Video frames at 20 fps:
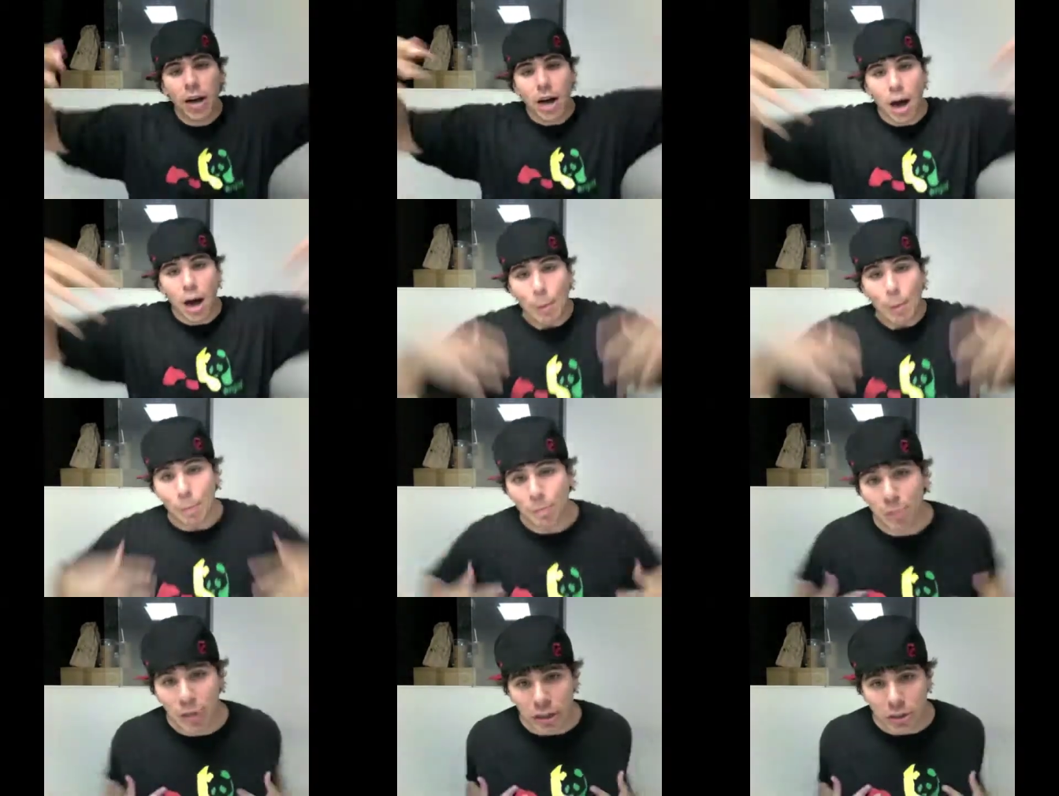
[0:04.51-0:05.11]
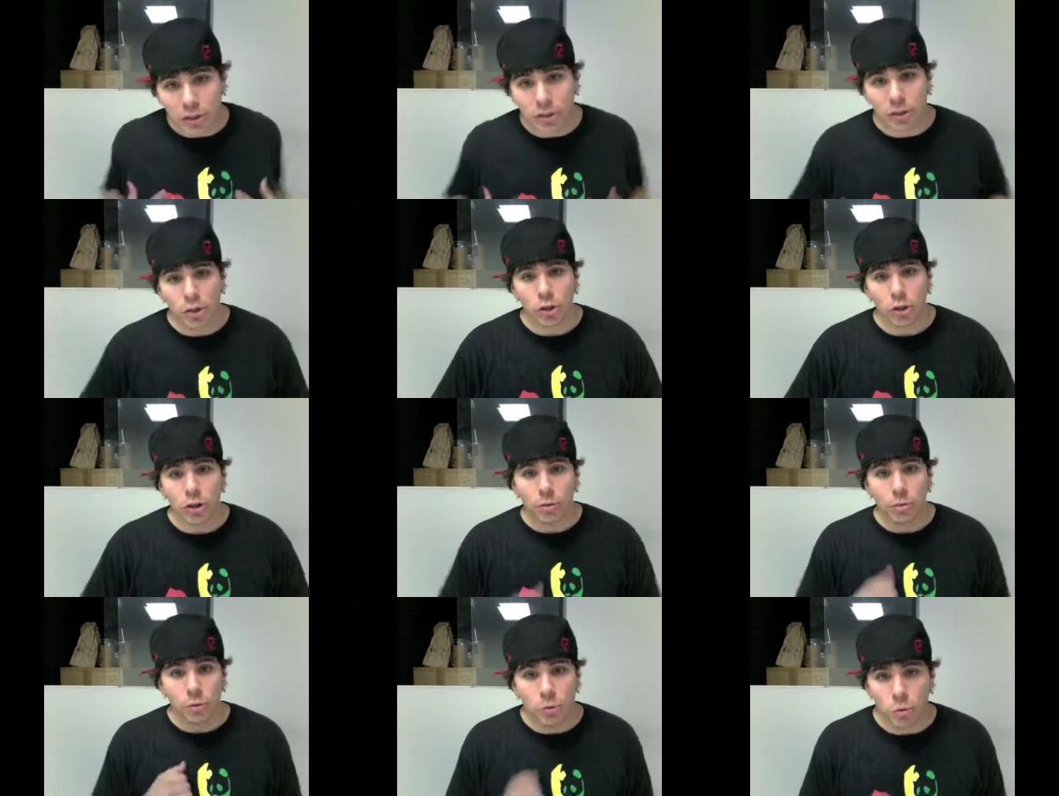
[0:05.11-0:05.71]
I'm a business
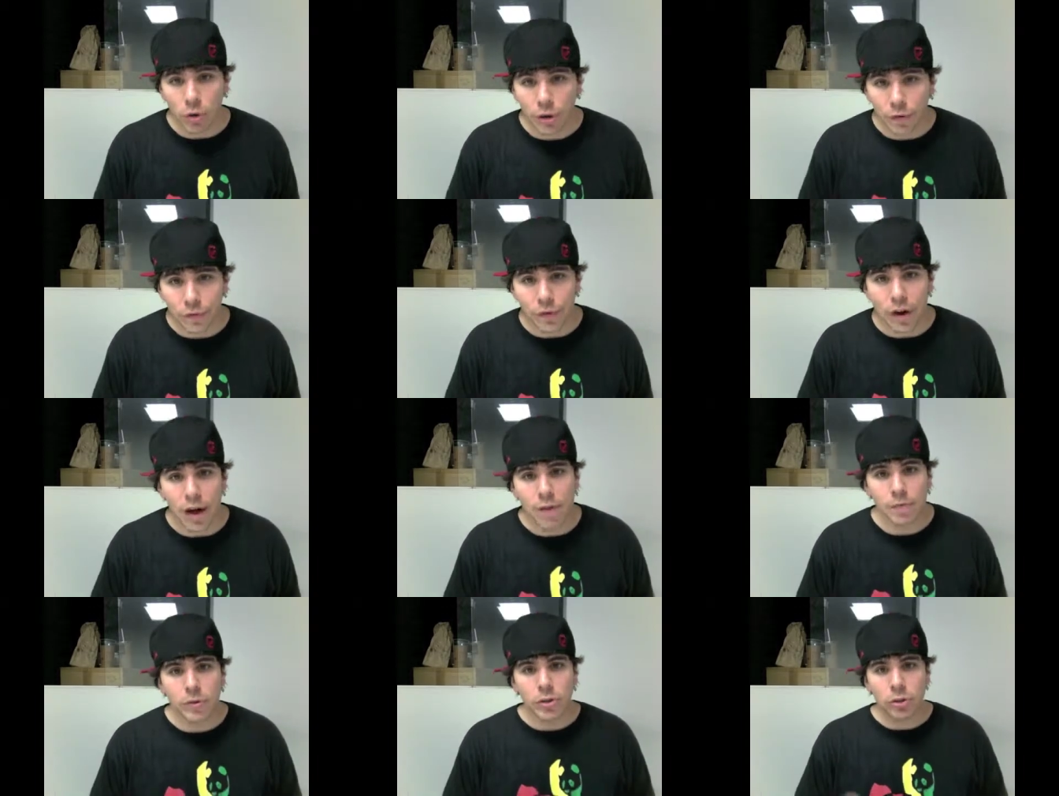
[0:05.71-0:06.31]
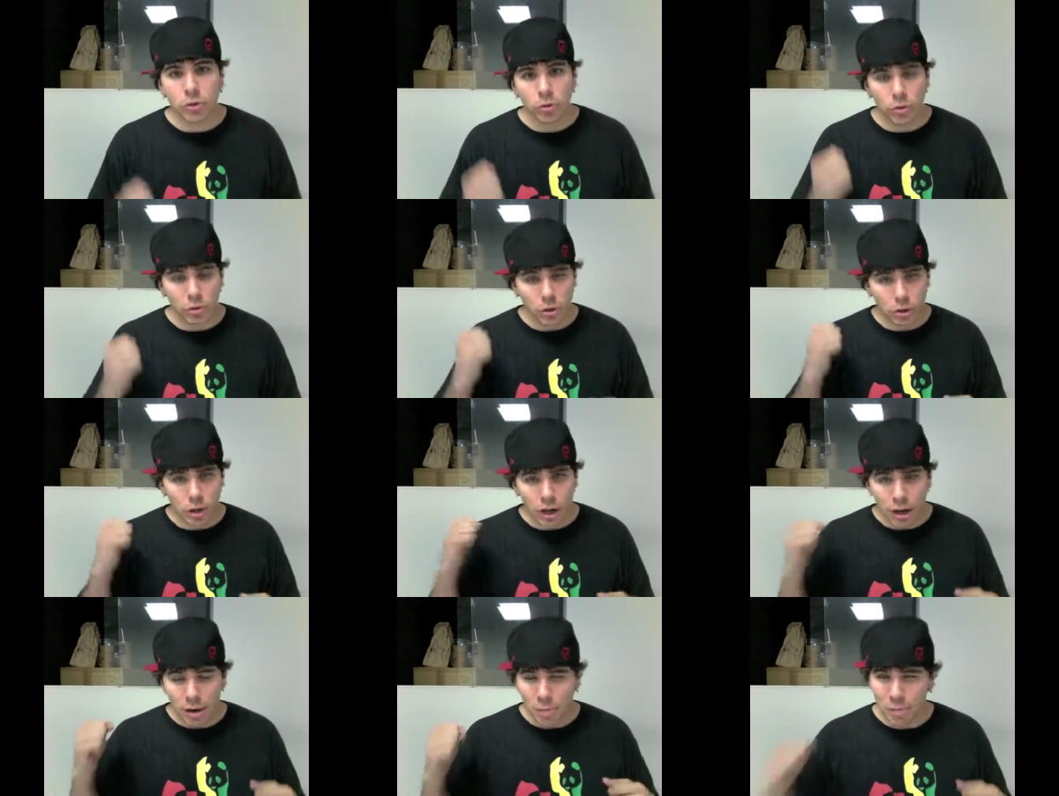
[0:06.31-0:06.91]
owner. I'm 25 years
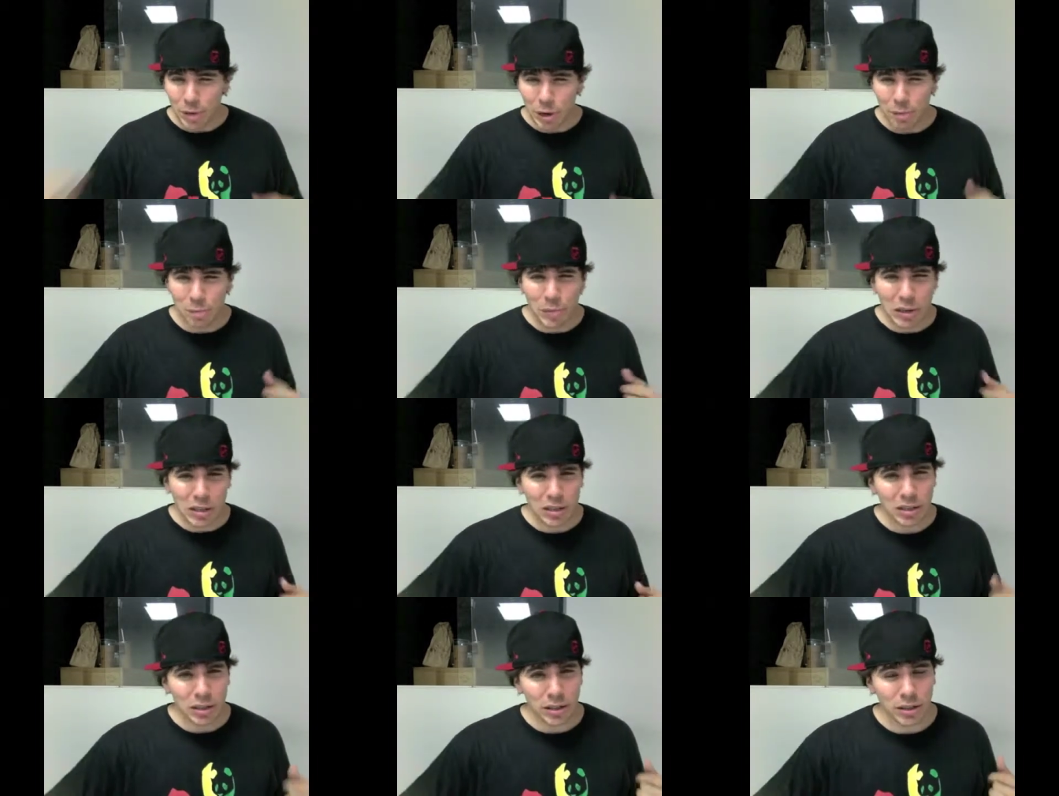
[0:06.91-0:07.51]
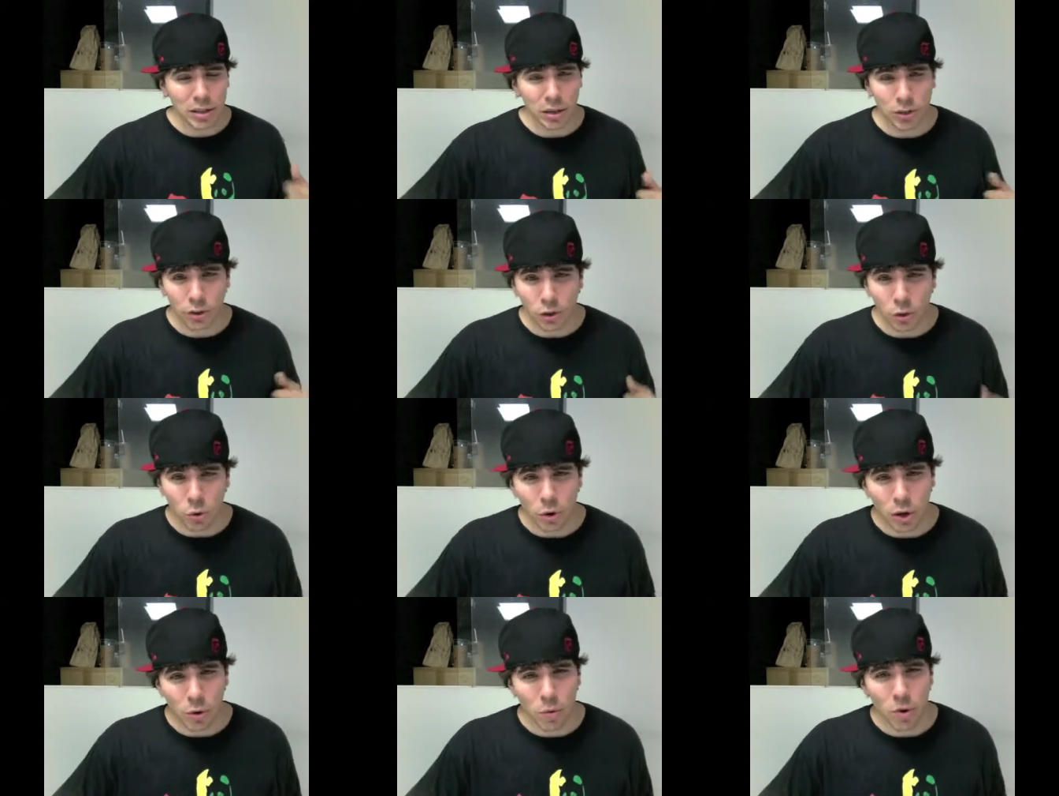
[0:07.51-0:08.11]
old. Been in business since I was
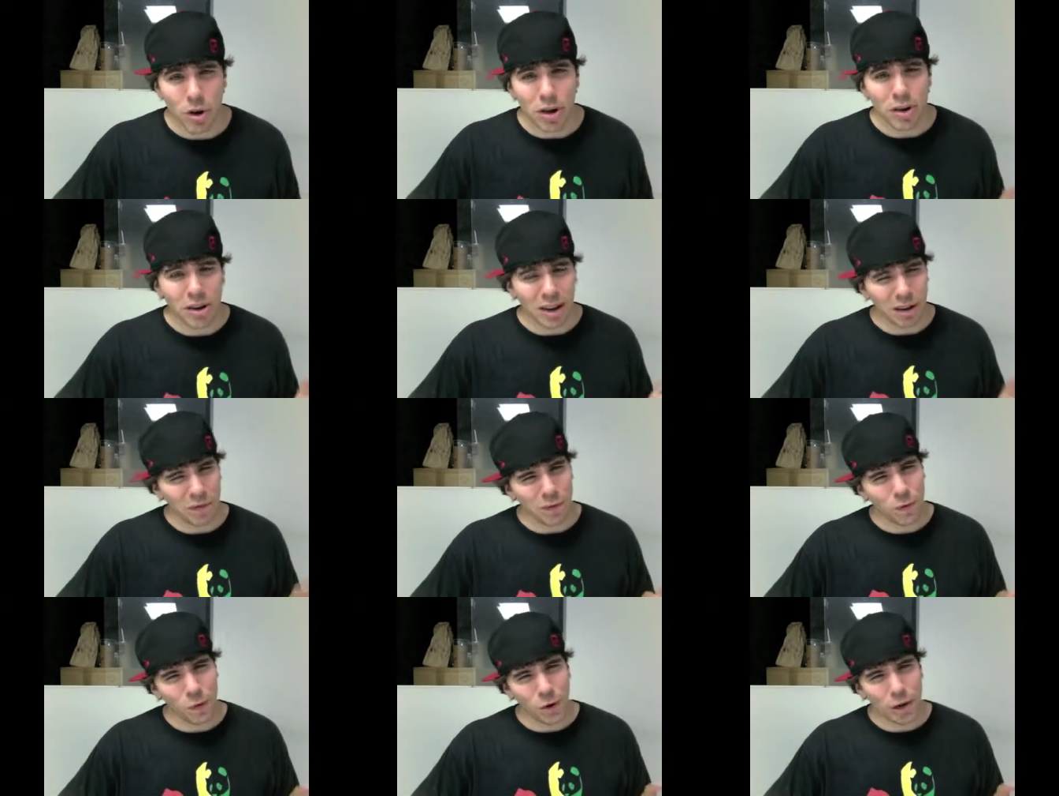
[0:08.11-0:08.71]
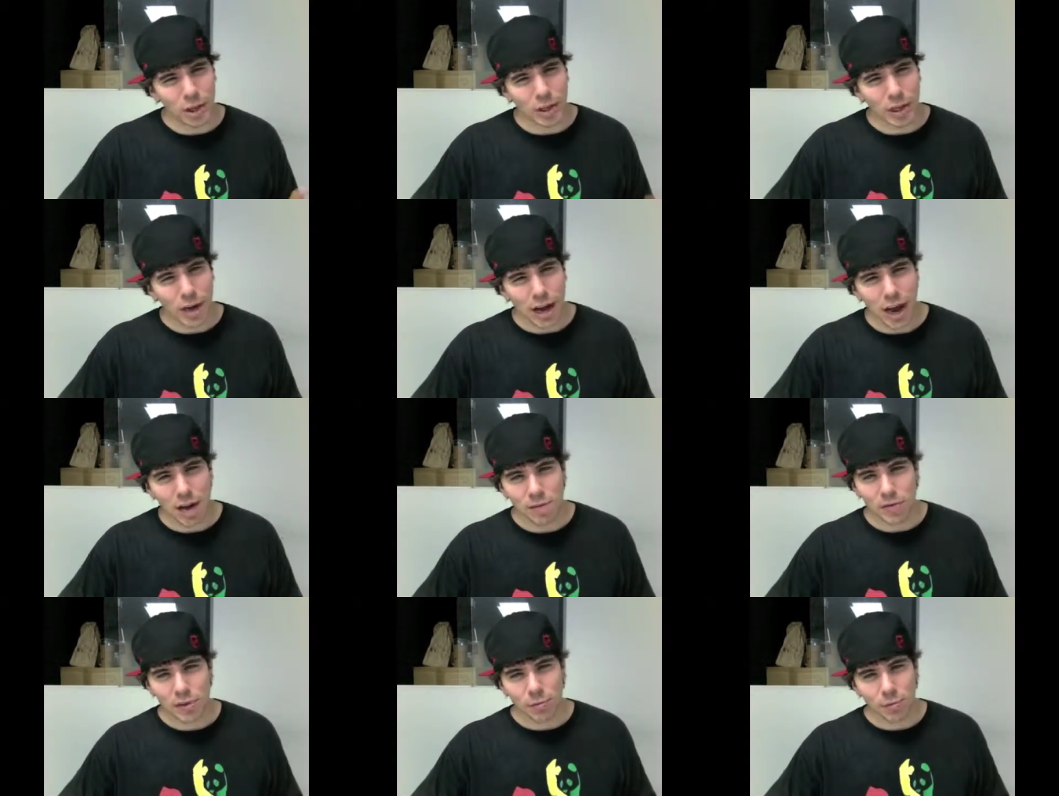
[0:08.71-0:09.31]
21, like 4 years and a
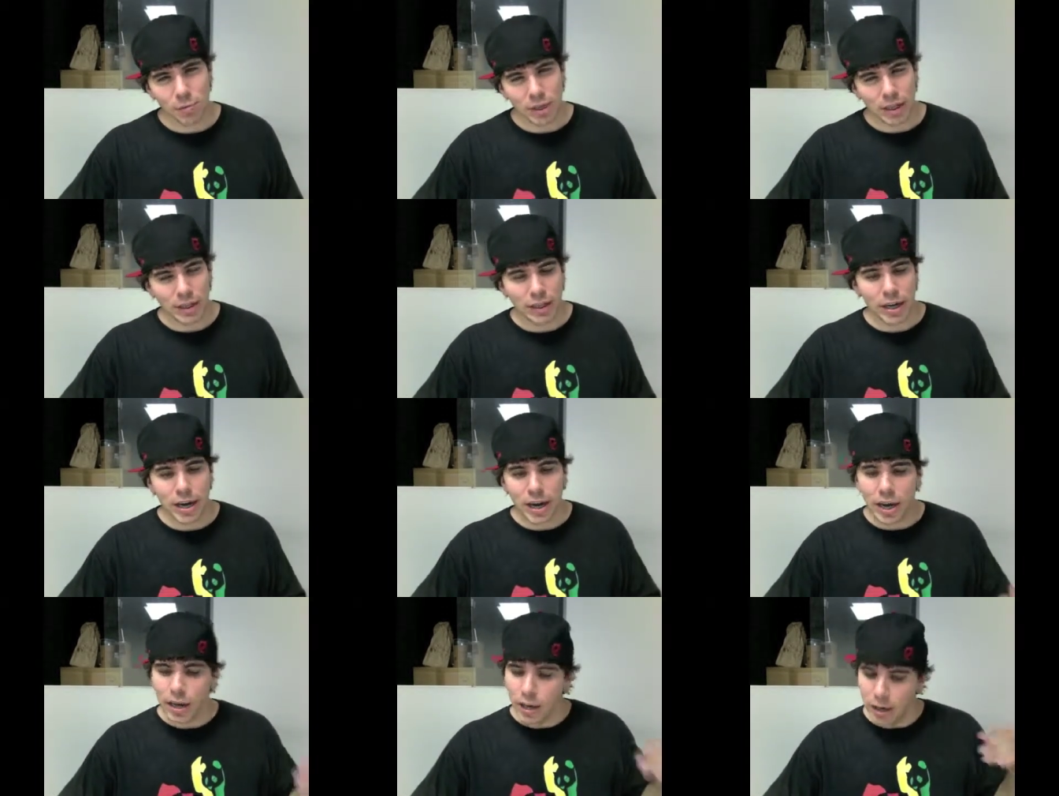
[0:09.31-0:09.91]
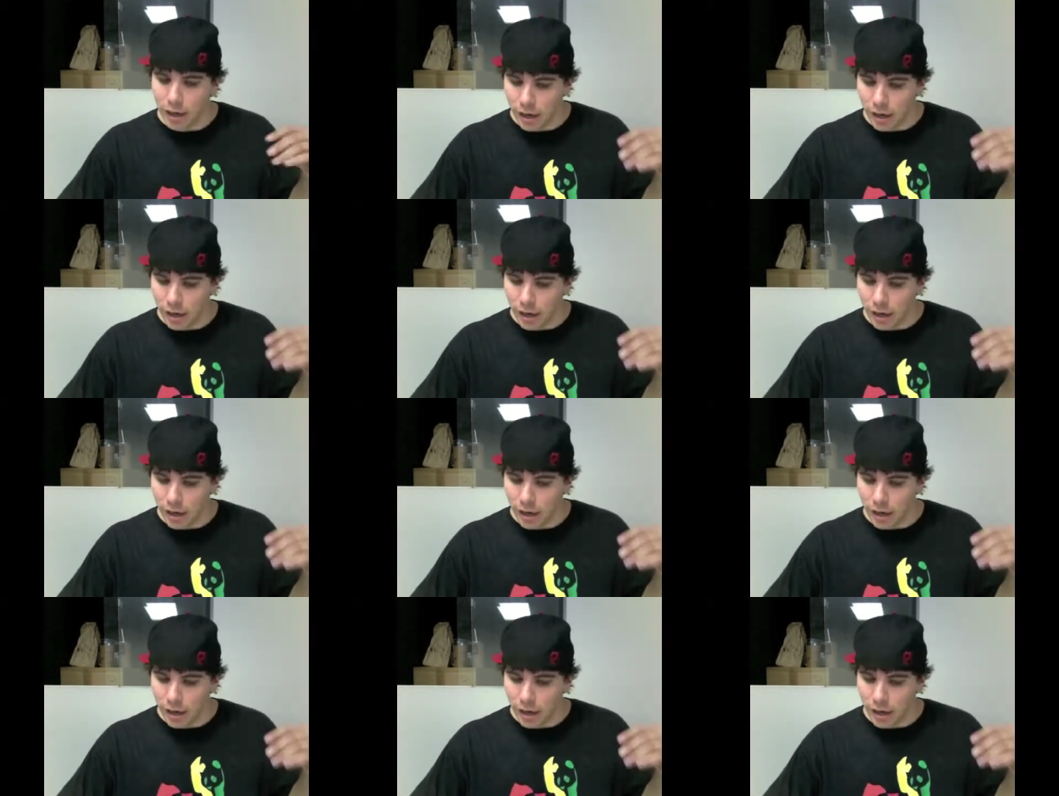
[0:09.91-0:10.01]
half, something like that.